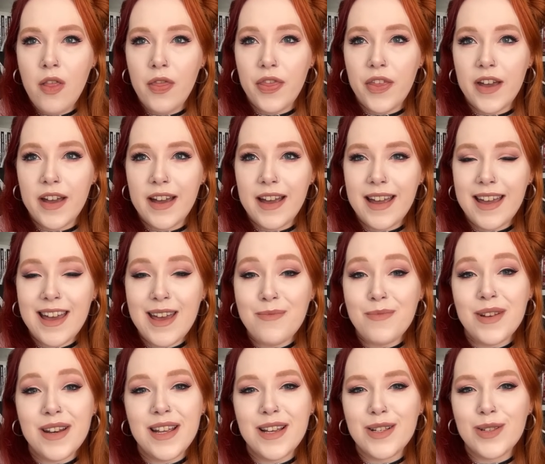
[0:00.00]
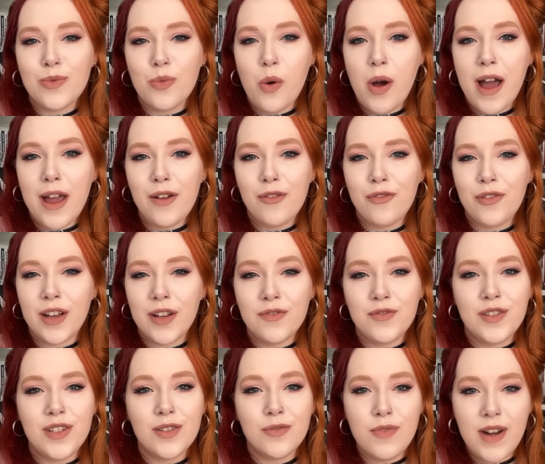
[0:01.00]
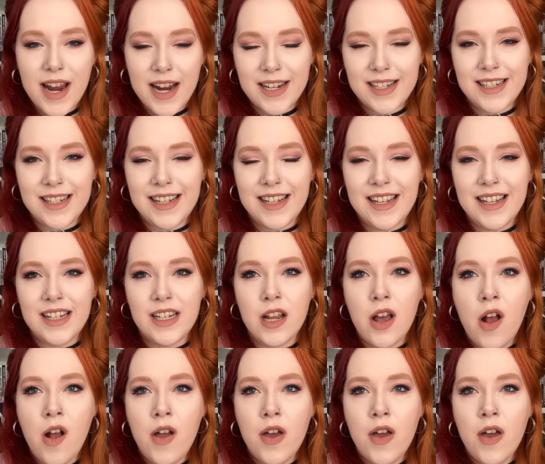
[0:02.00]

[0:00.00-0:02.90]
that him and his wife have directed,